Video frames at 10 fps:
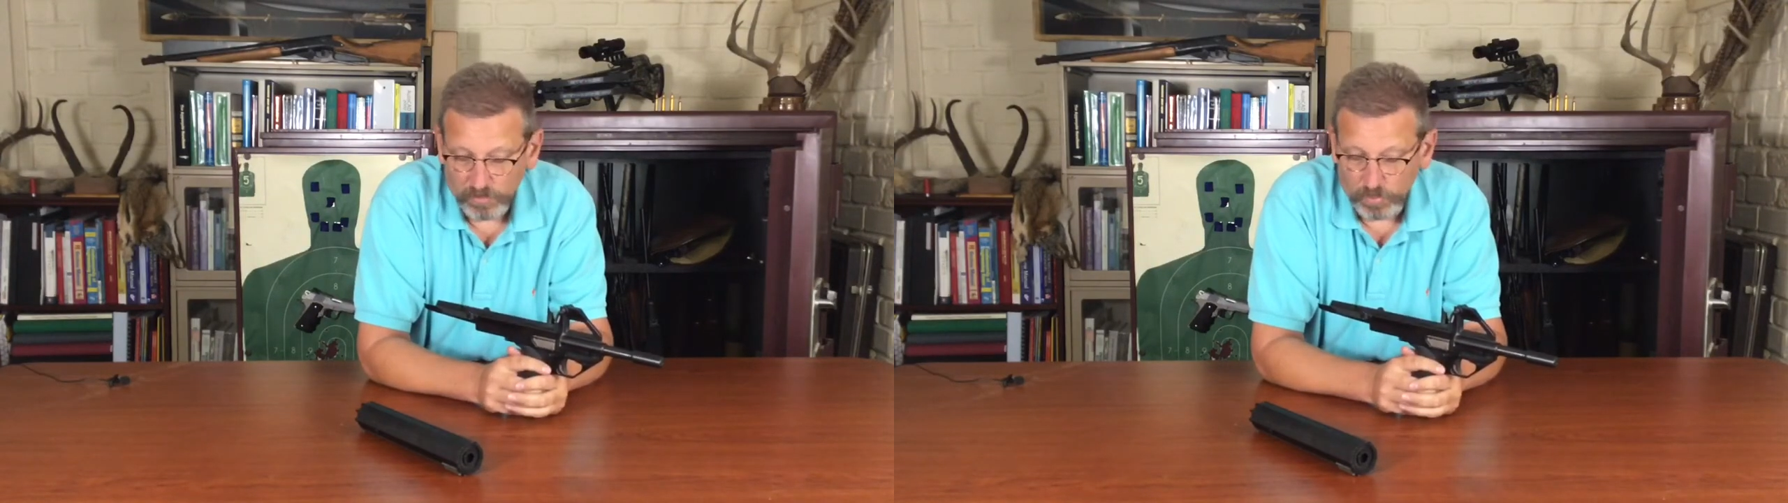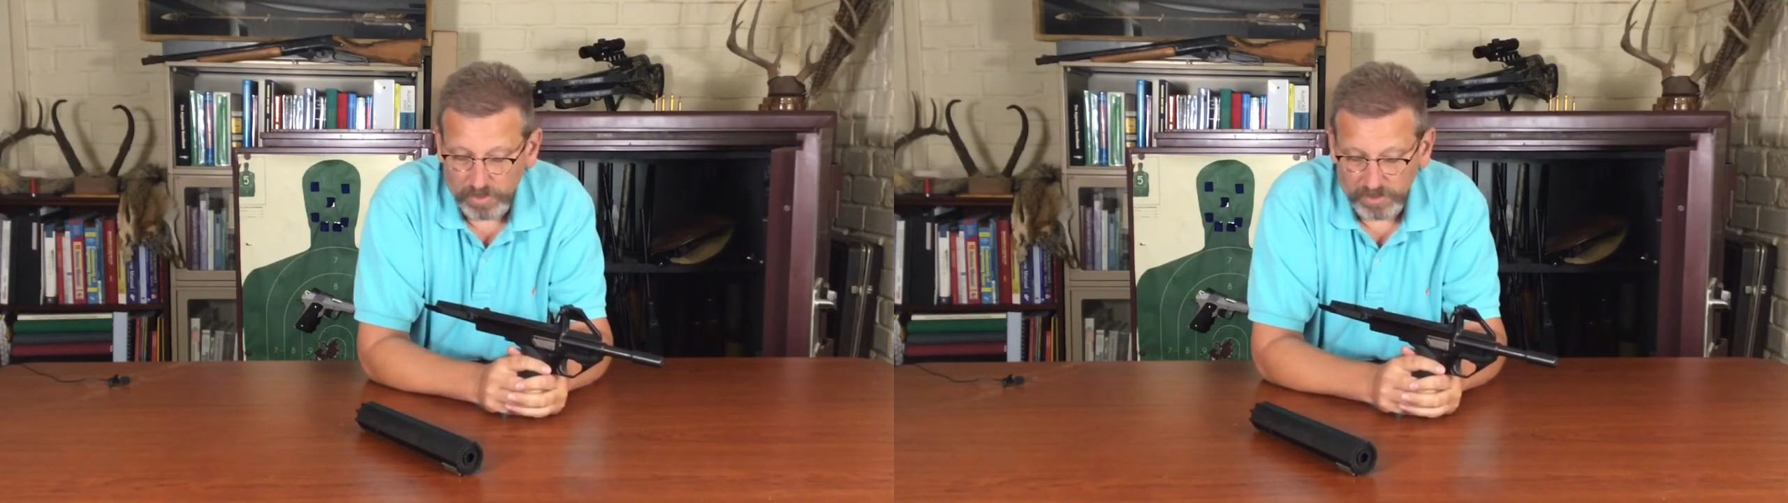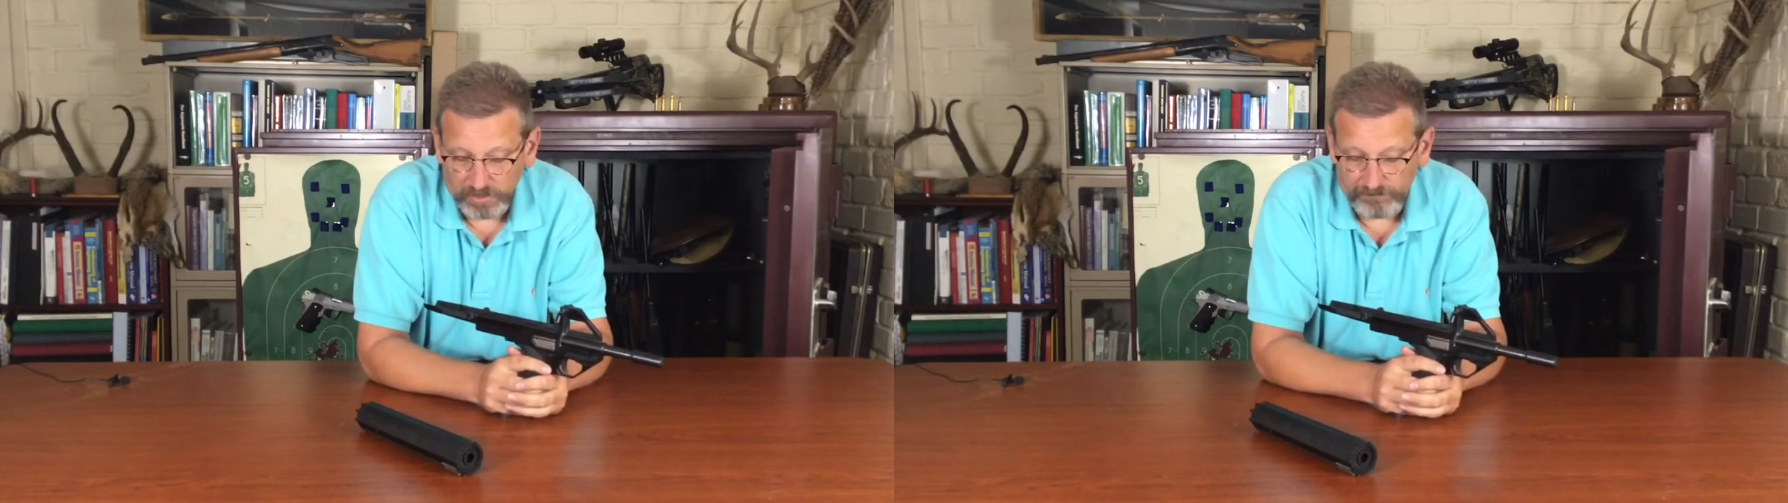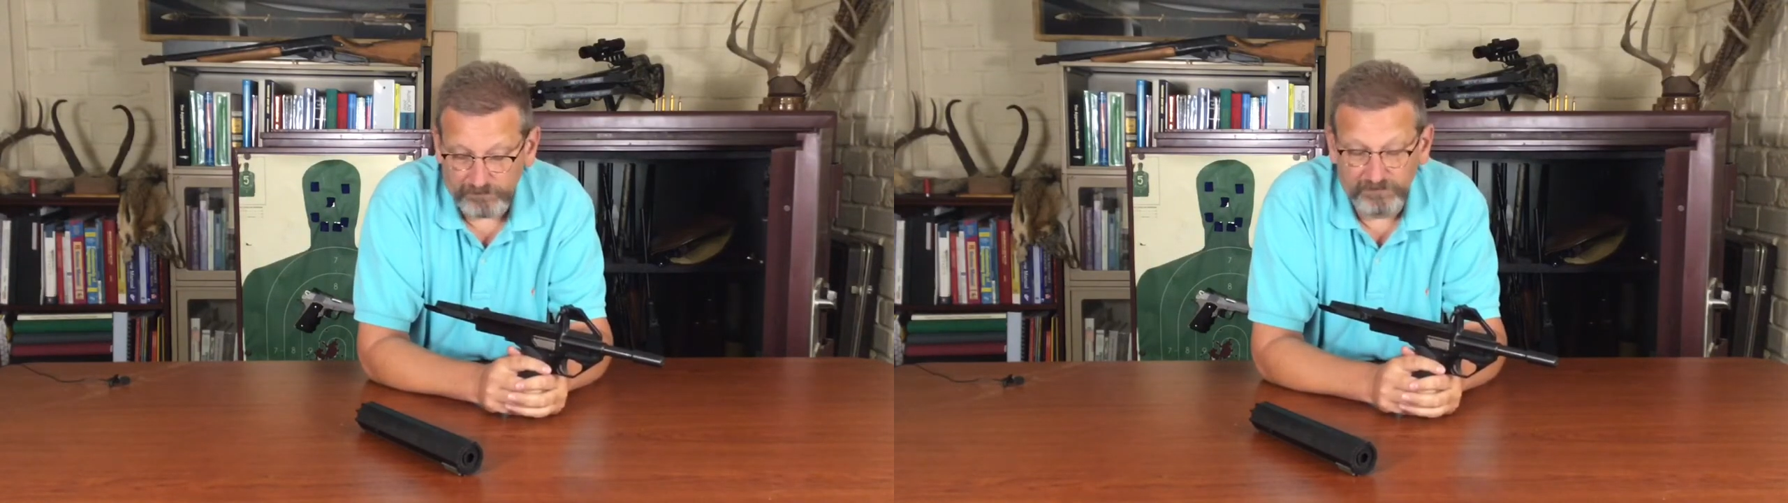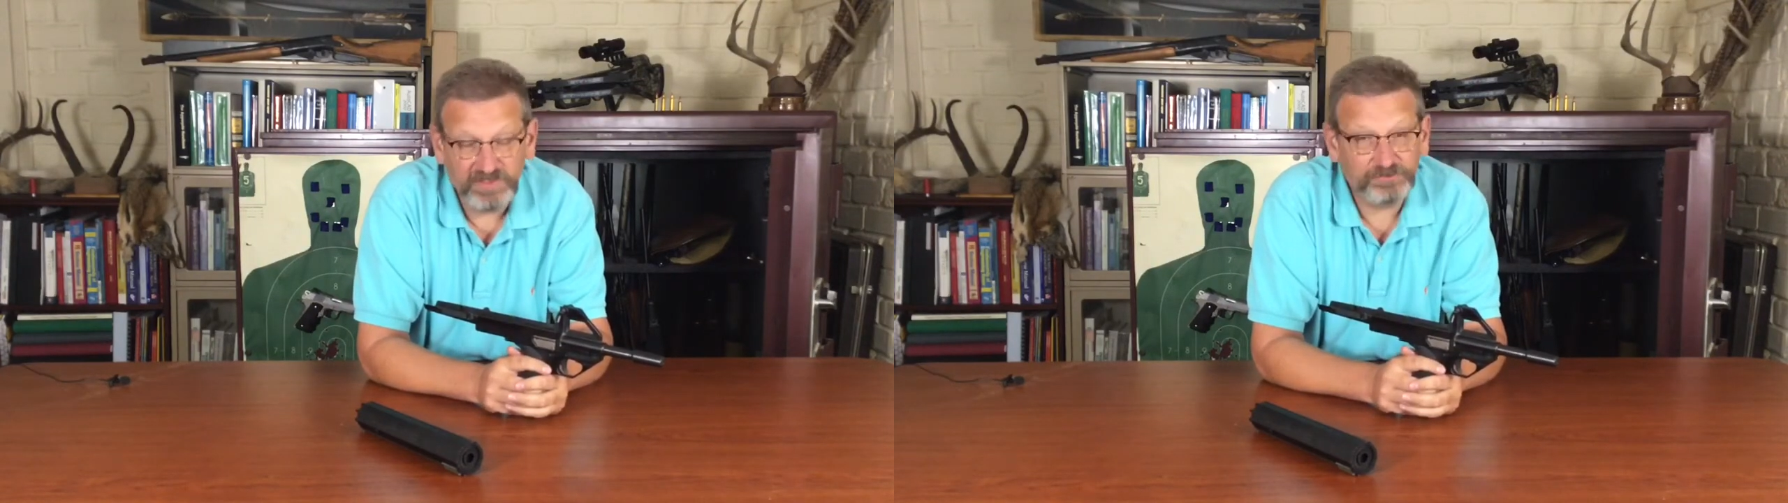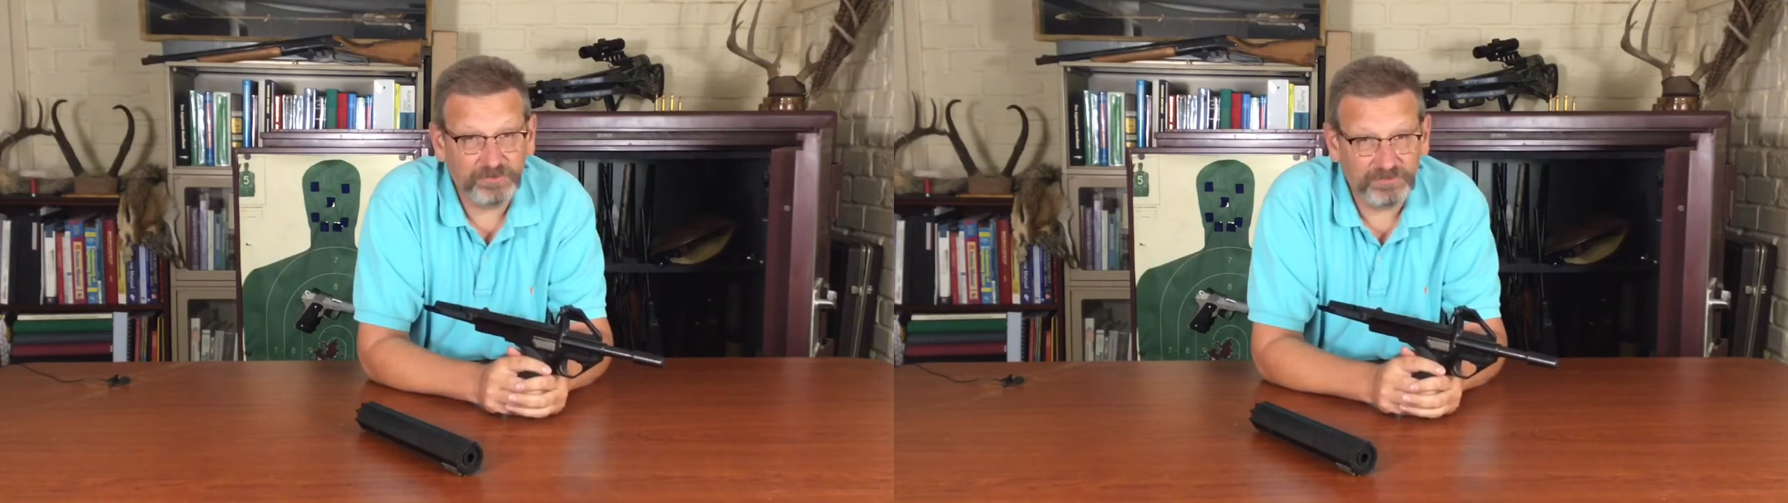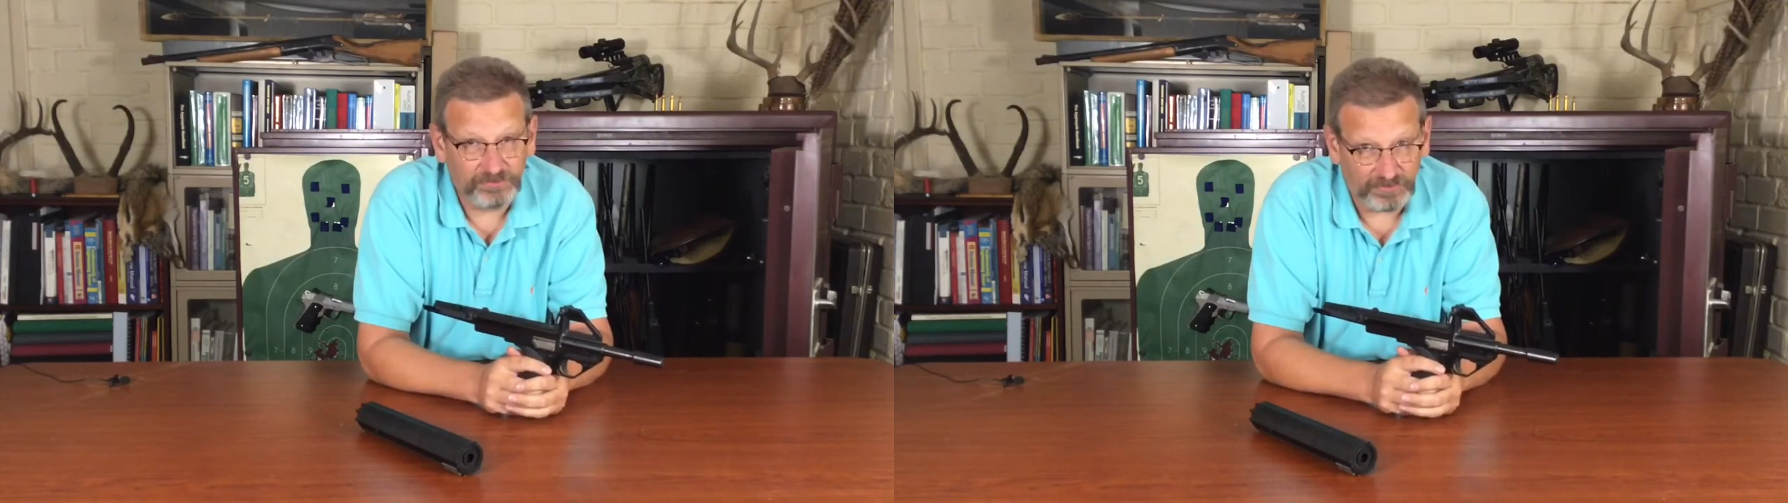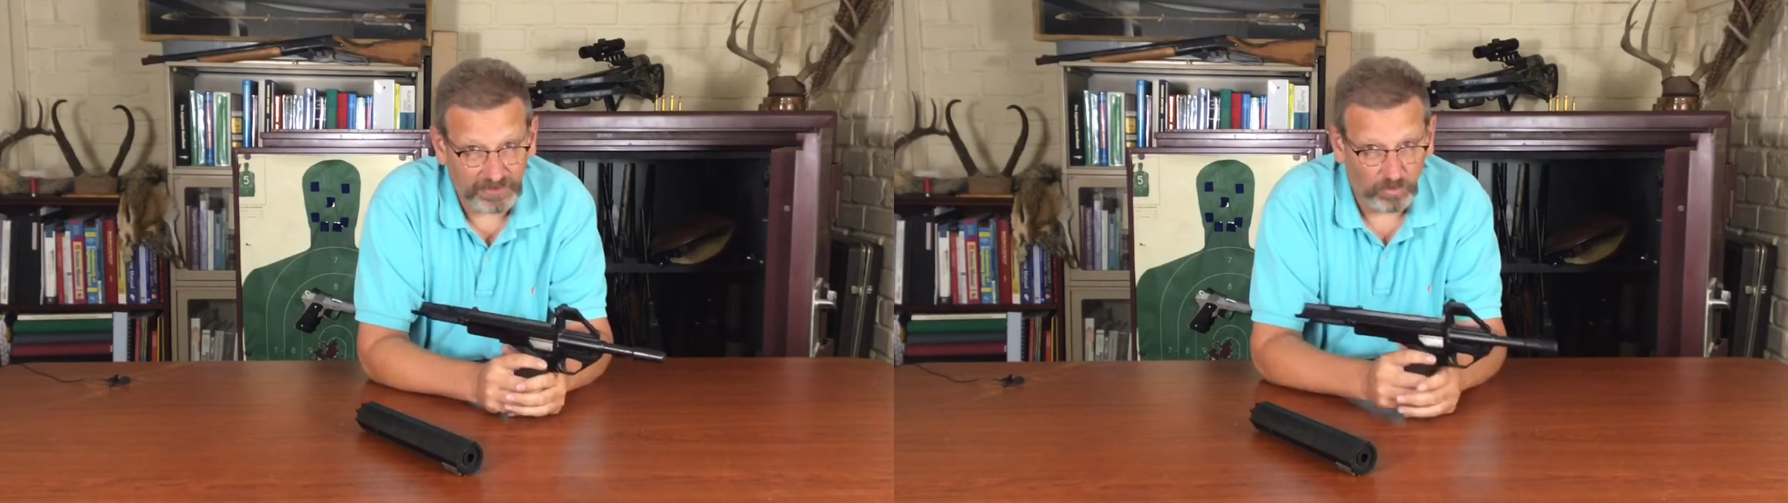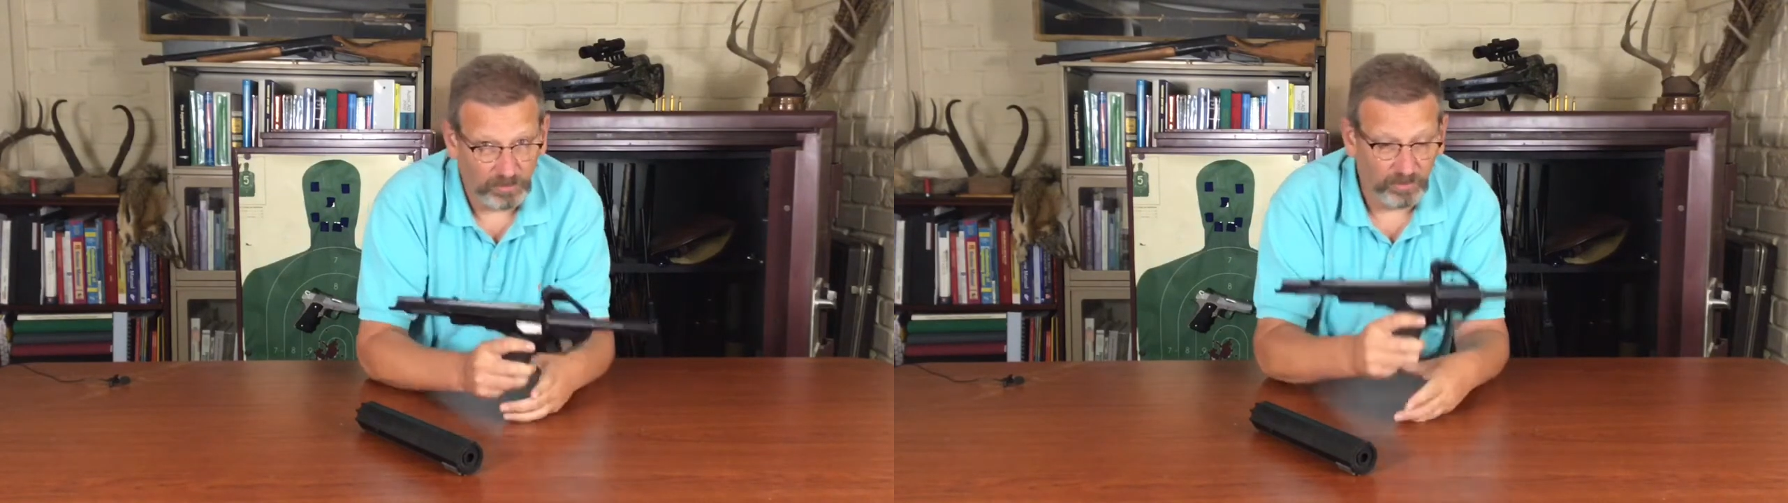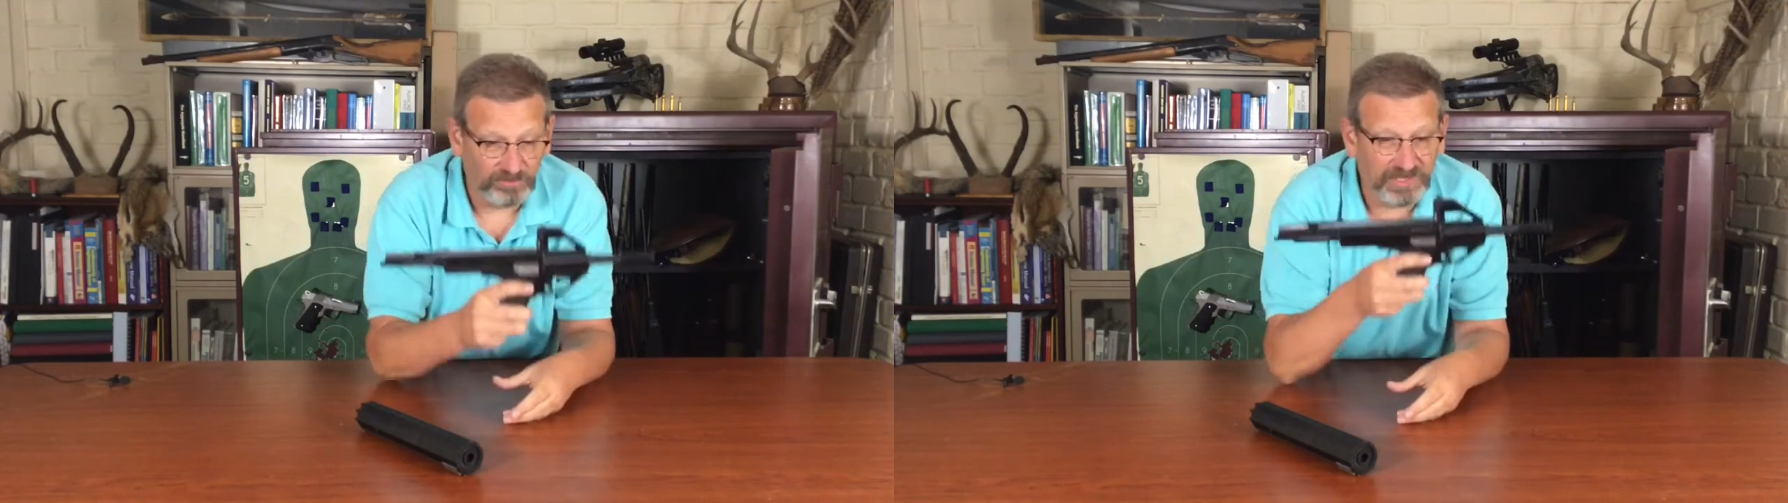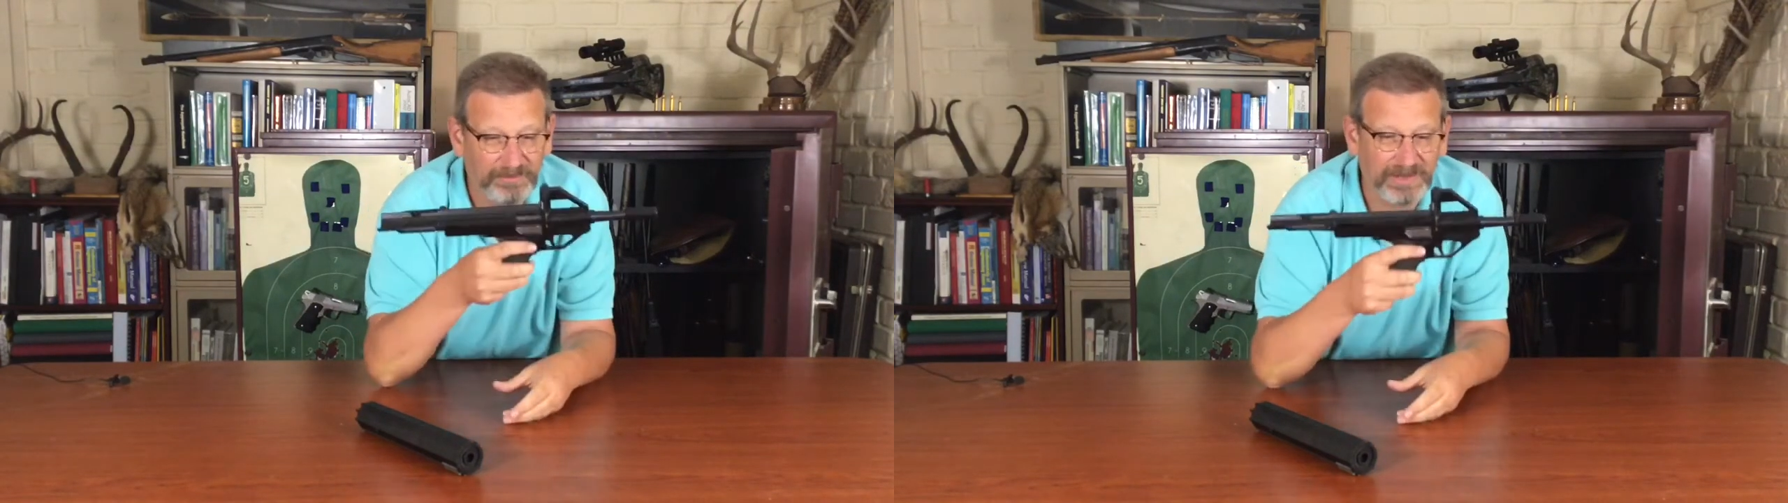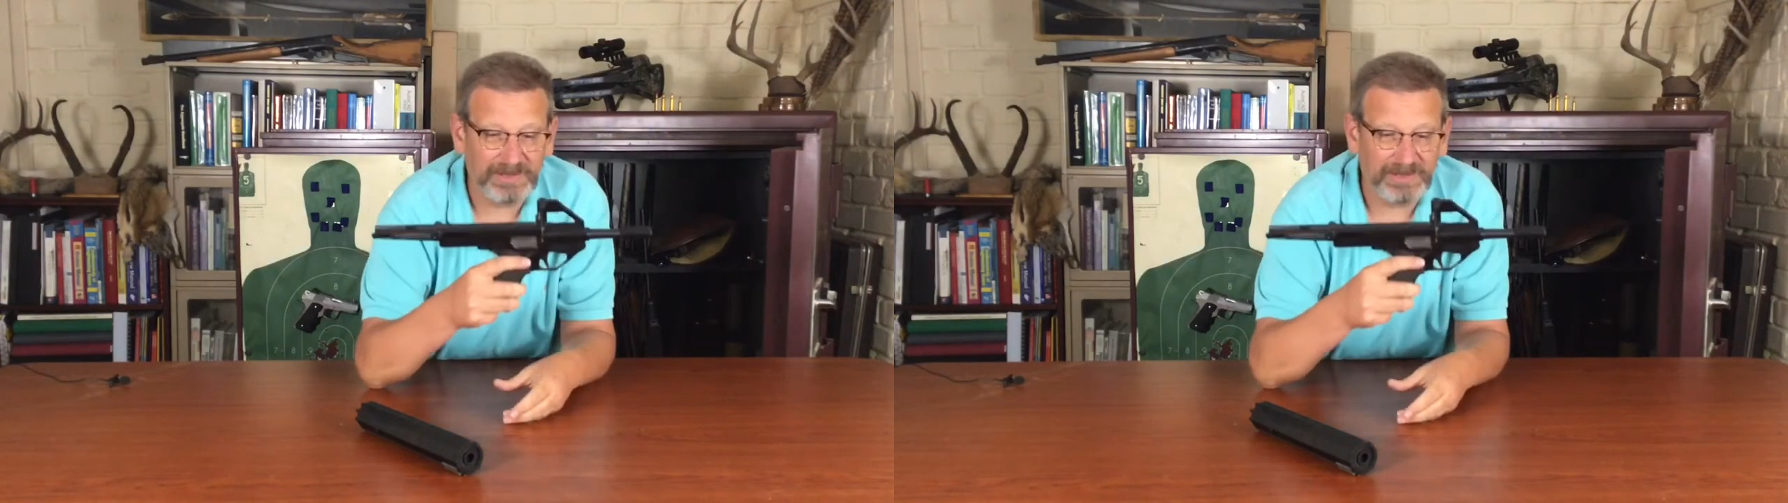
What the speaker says: we're going to visit this thing one more time.